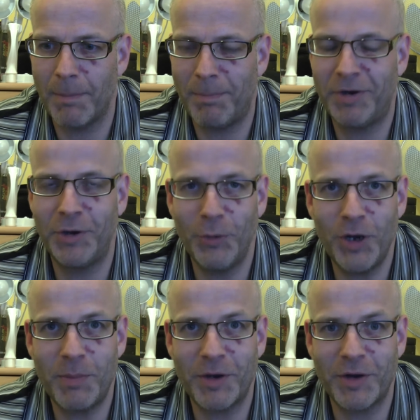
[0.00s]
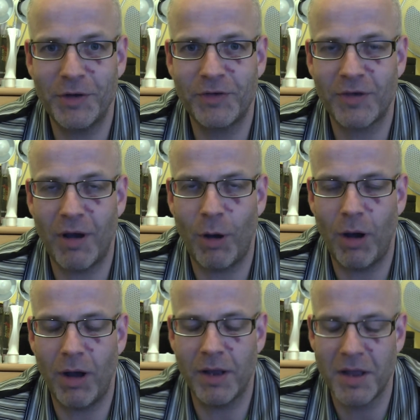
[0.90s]
purely because
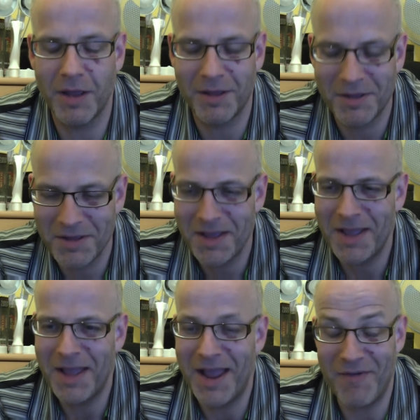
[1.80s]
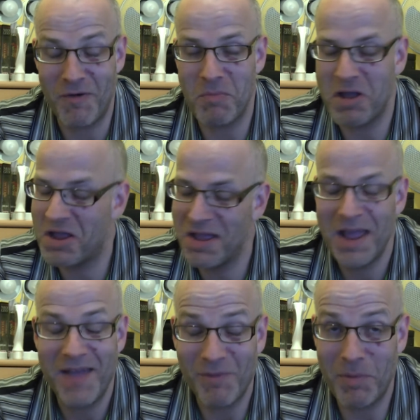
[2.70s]
if
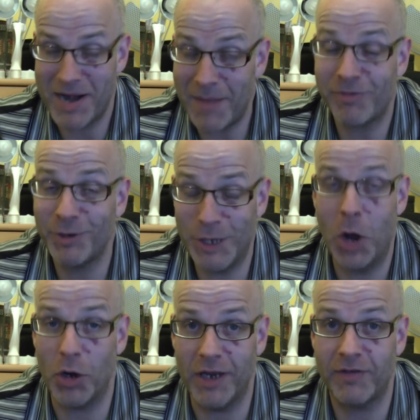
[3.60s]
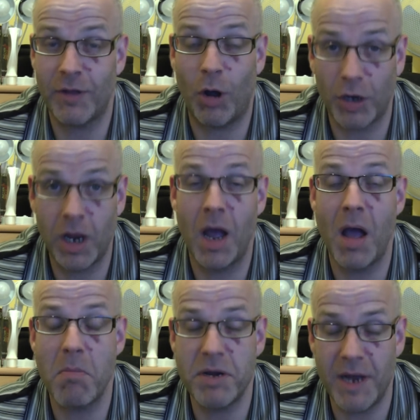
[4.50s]
I'm being absolutely honest, I
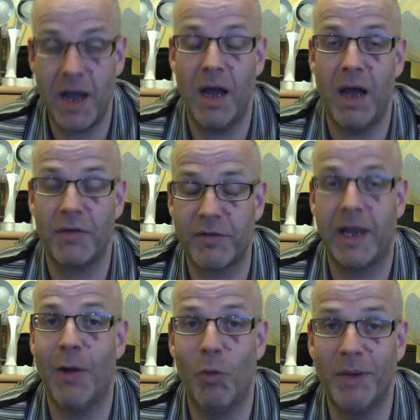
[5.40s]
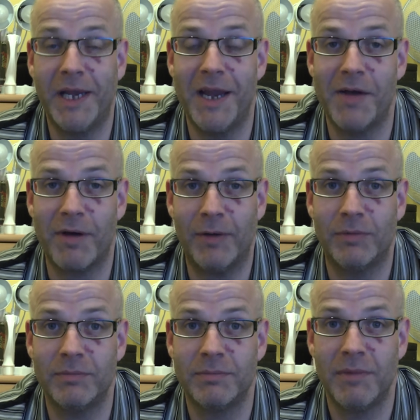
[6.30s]
can't be asked to get all my gear
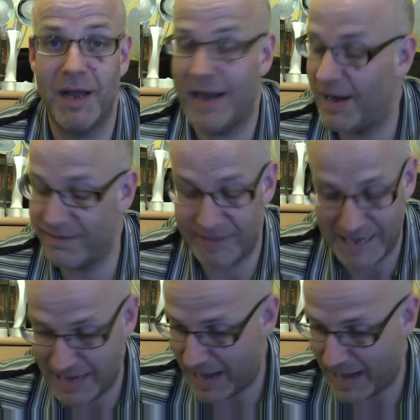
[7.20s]
out, and that is the